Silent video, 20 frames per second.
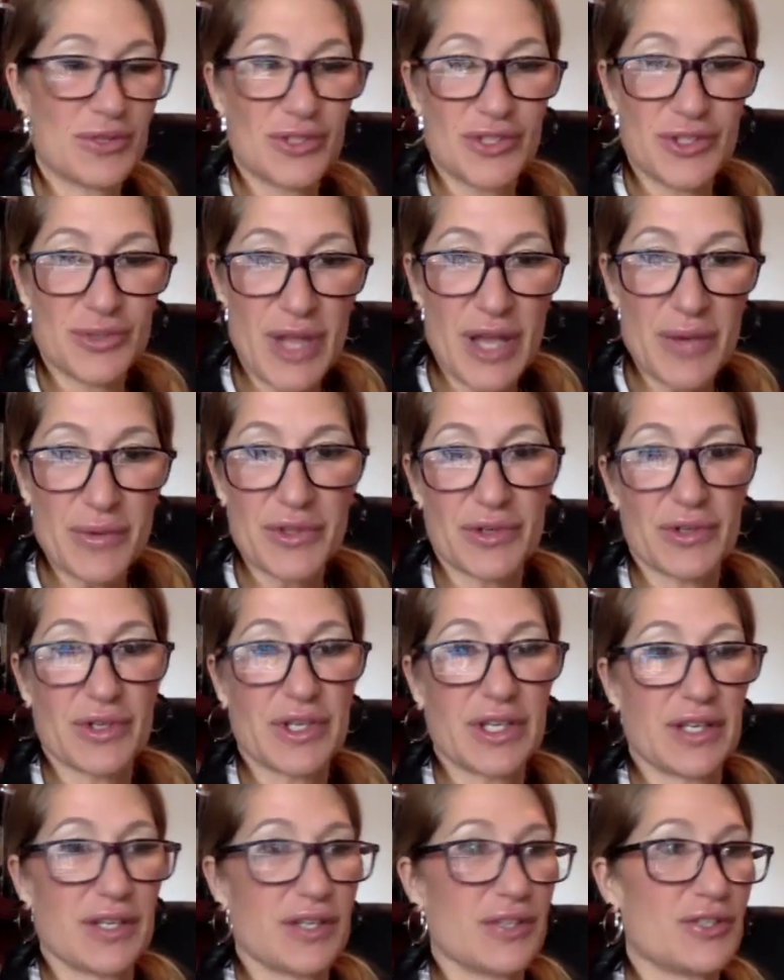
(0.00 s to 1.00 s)
play with your
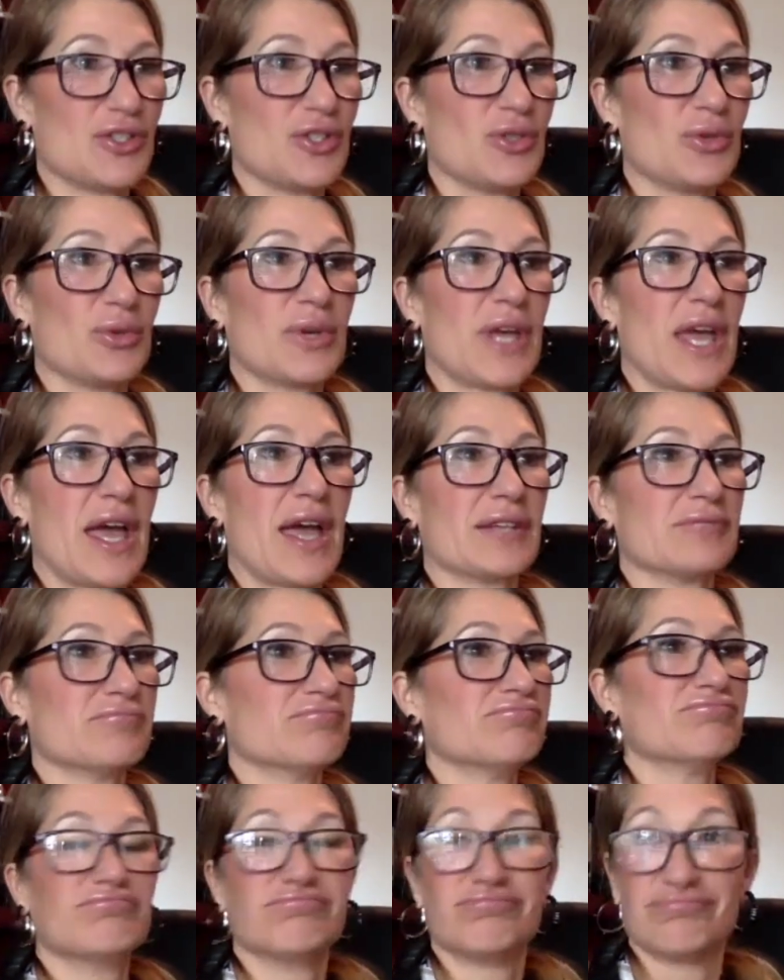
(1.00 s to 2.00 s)
kids. You can
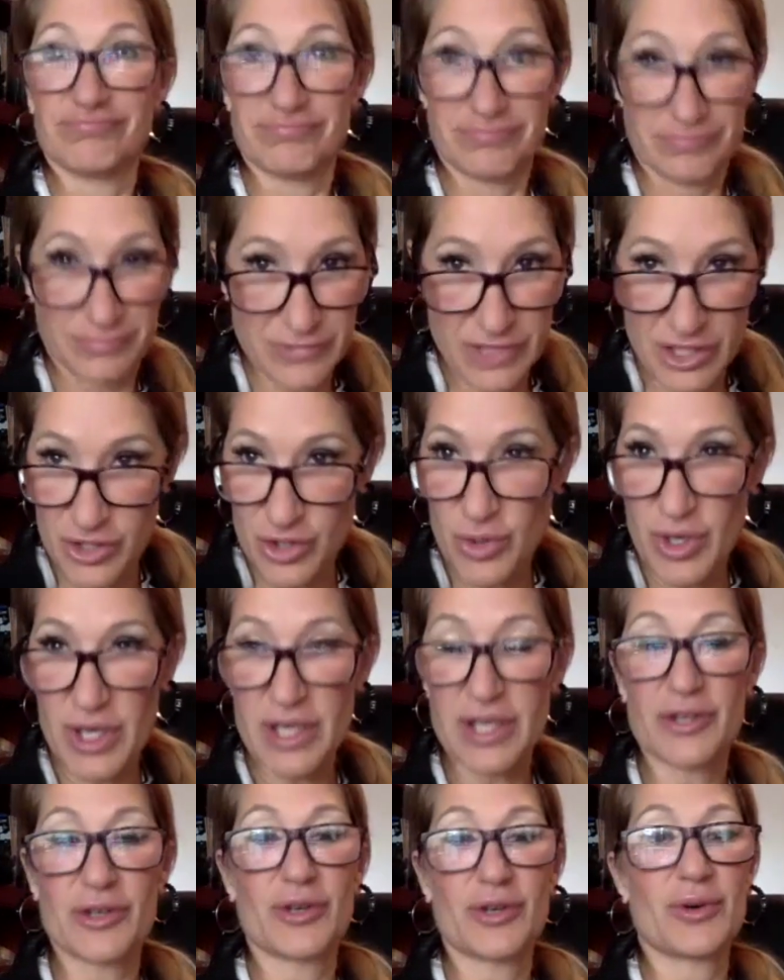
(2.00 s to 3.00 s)
enjoy
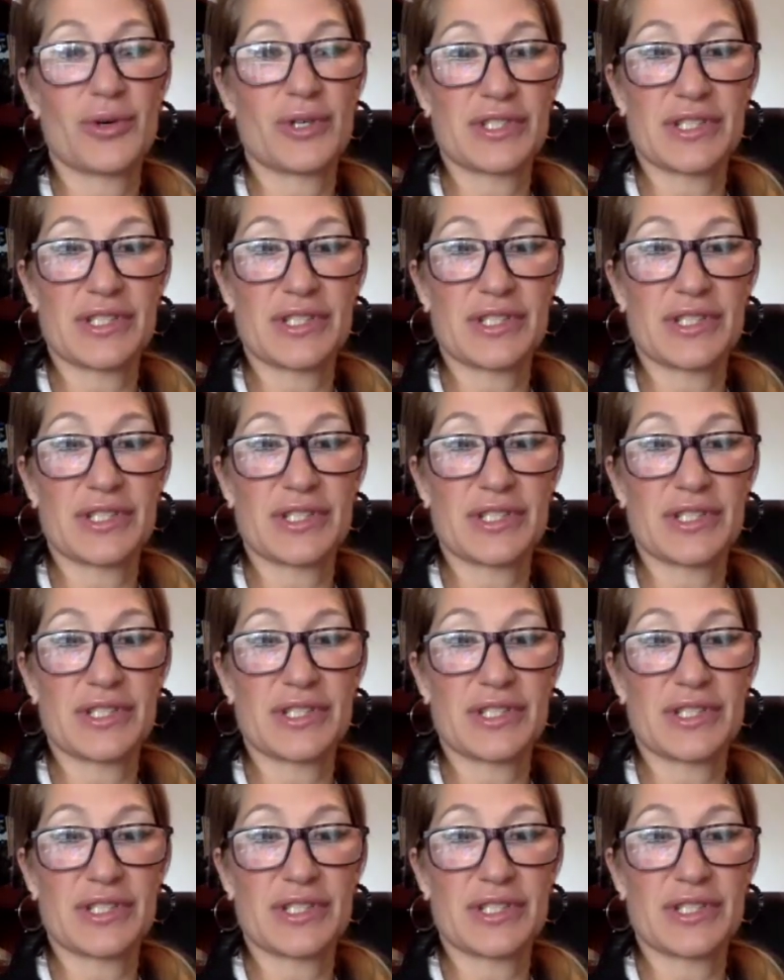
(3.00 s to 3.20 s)
intercourse